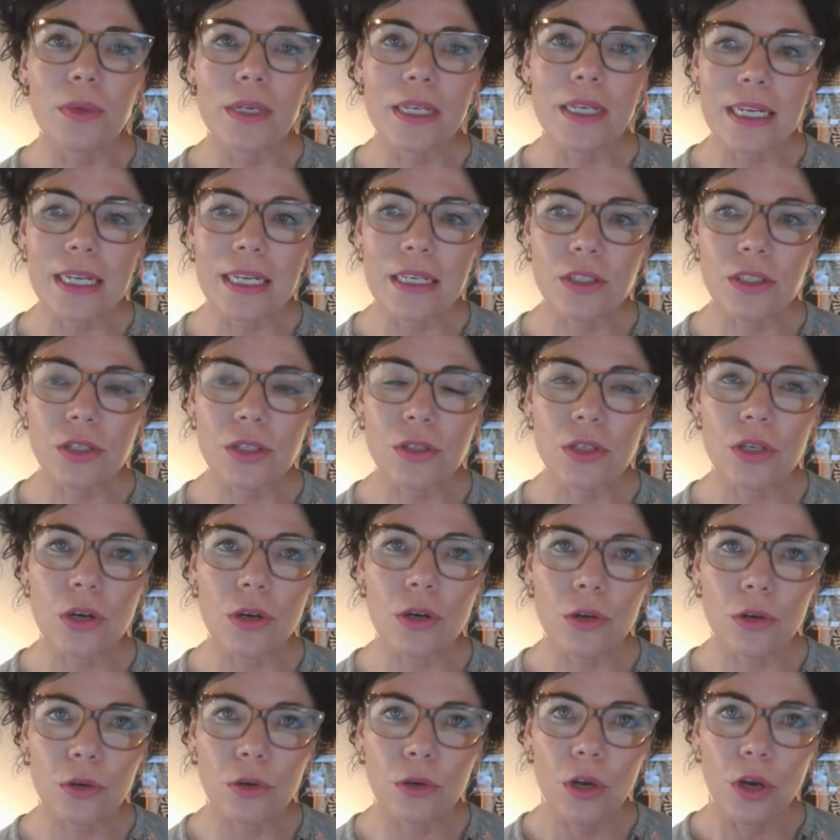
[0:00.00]
So we need to
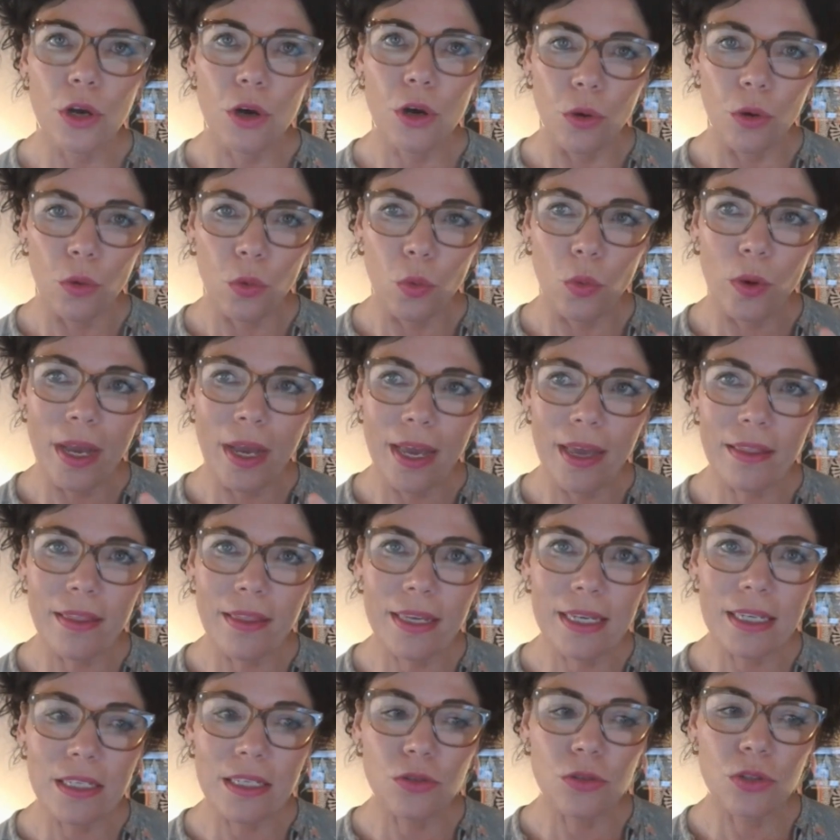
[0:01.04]
know
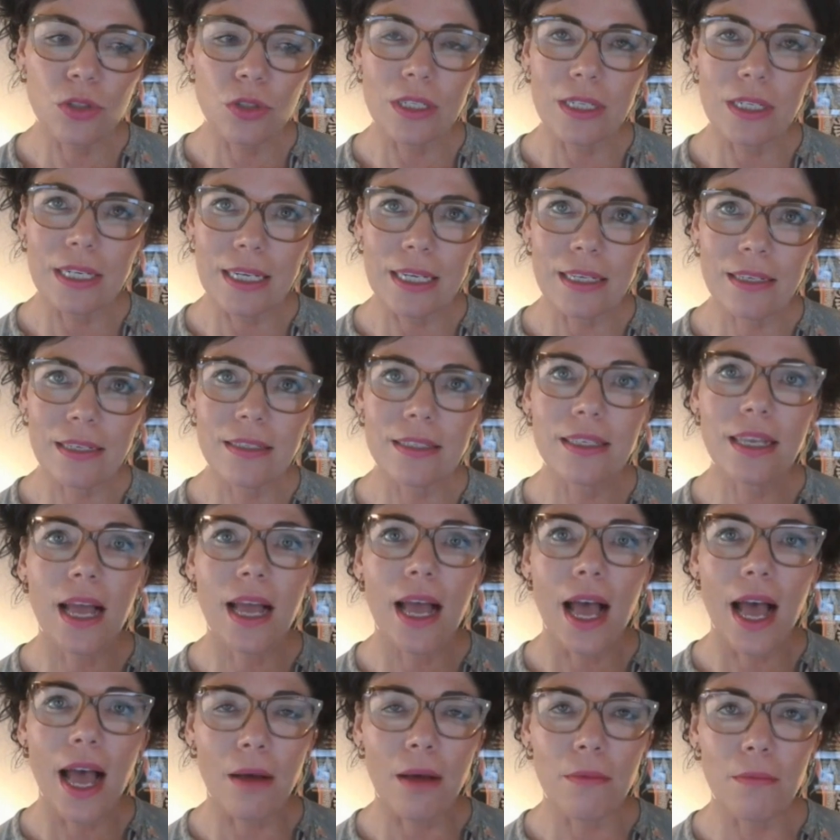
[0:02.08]
where the estrogen
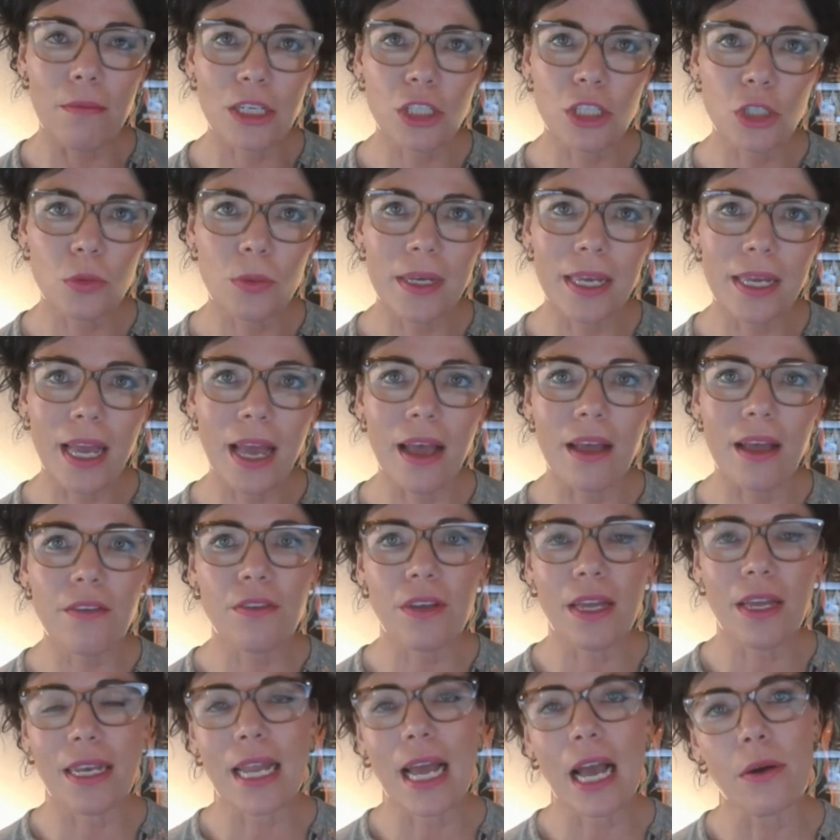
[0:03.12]
is, how much we
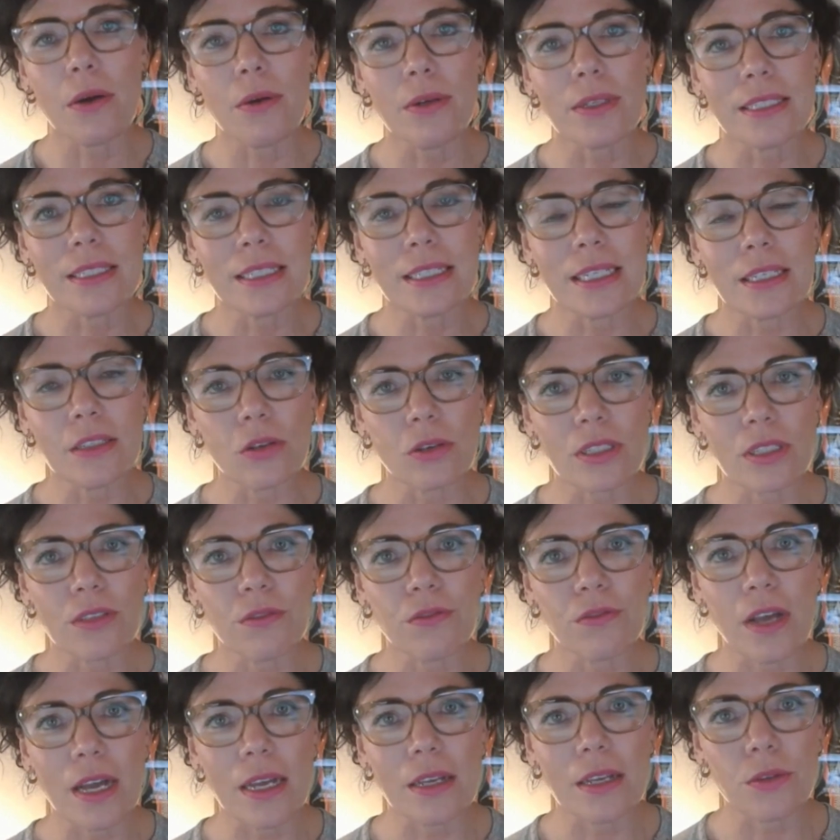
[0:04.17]
have, and how it's
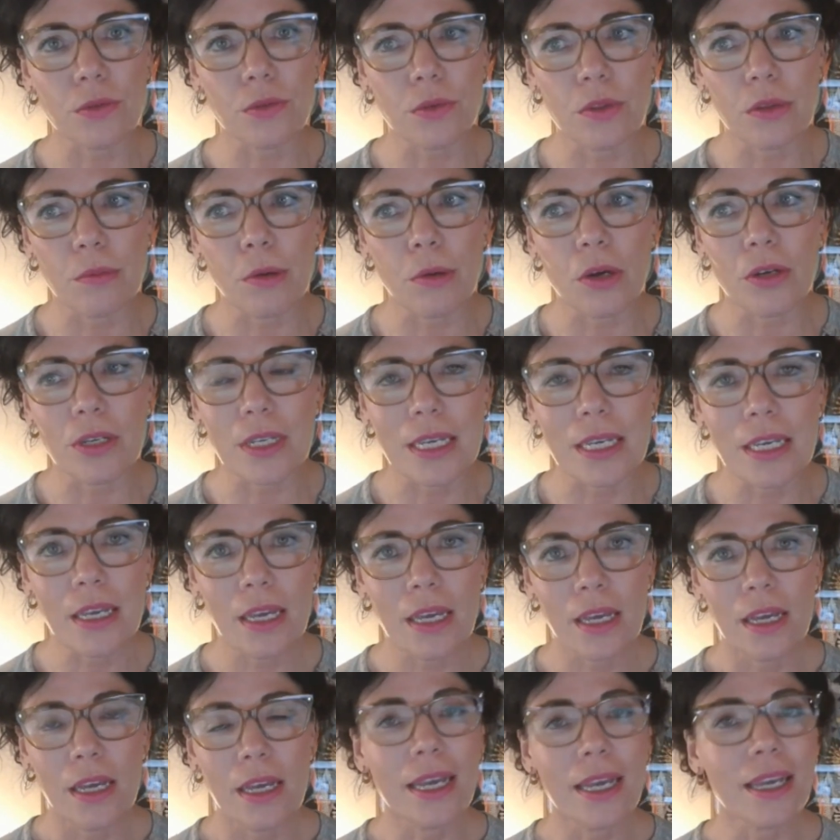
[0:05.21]
detoxifying through the
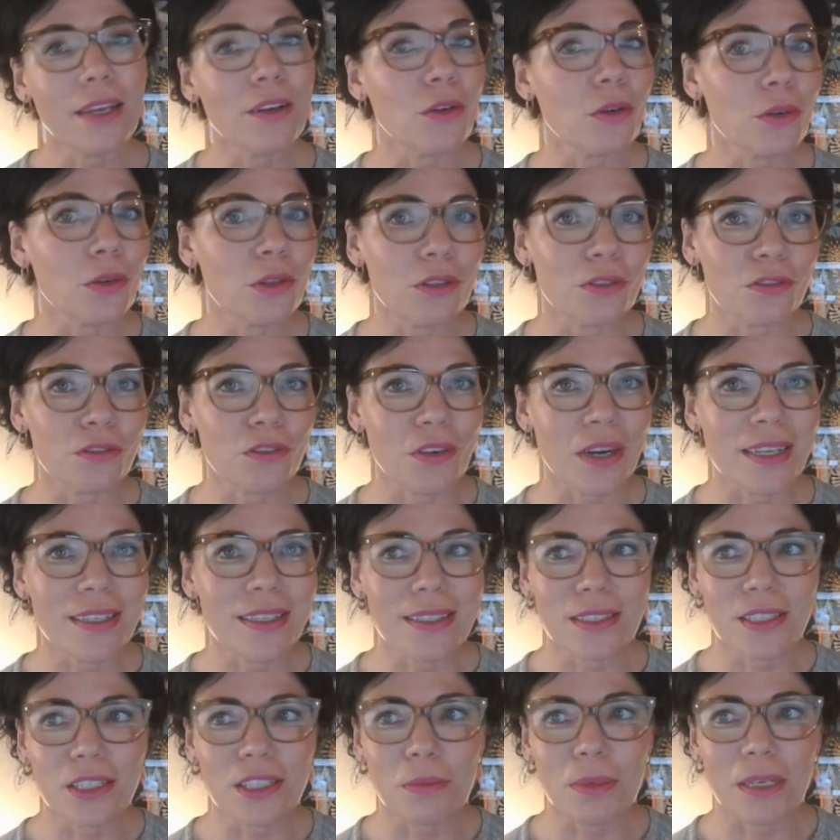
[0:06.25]
body in order
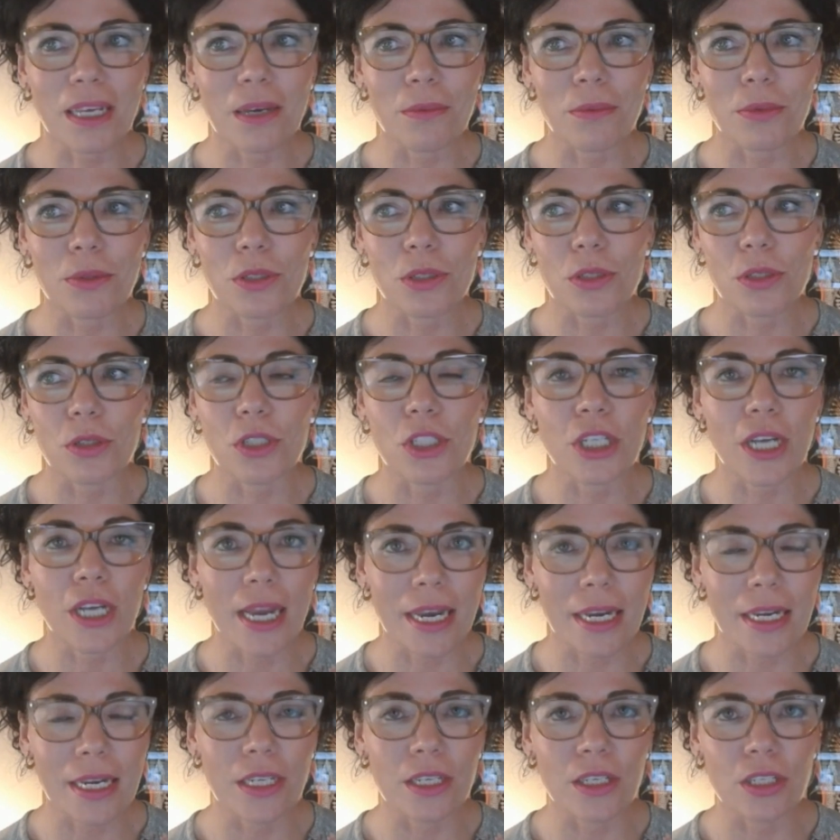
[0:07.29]
for us to be able to
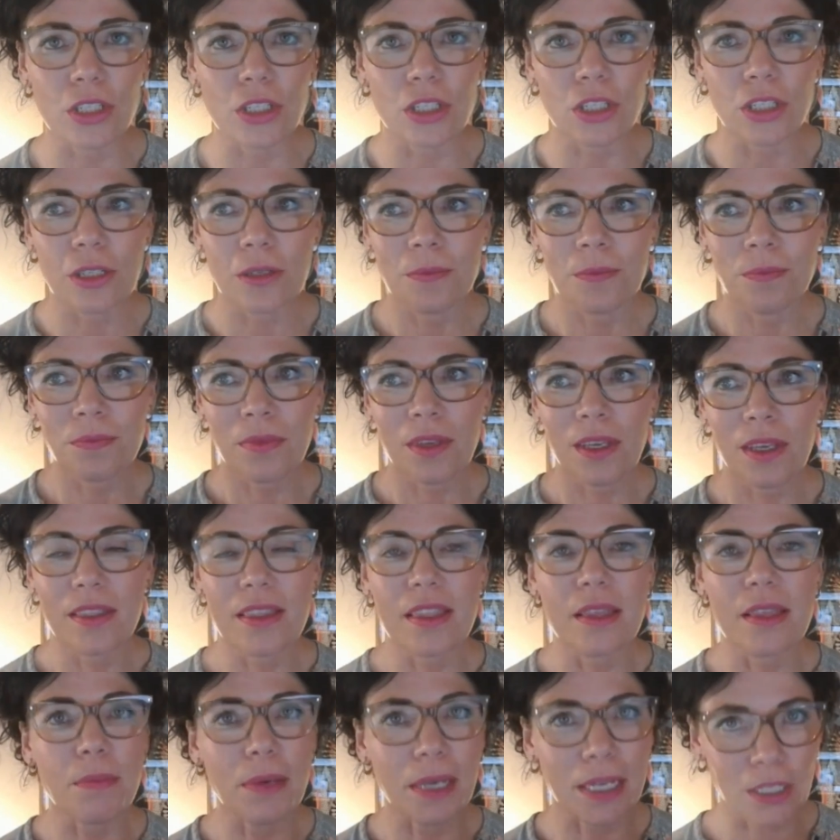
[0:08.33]
change
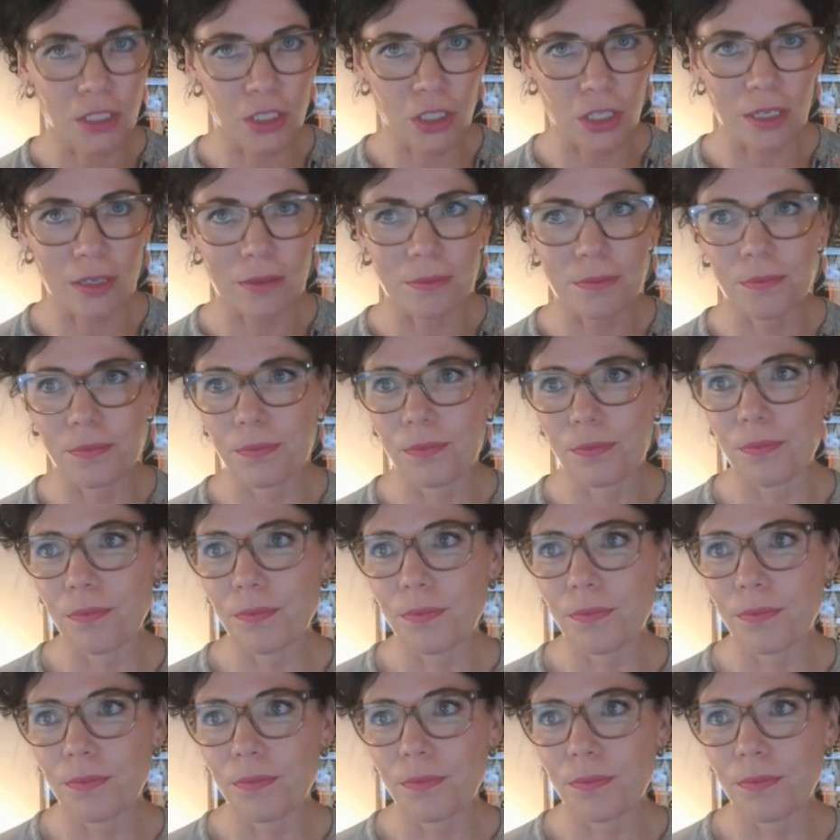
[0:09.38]
the picture.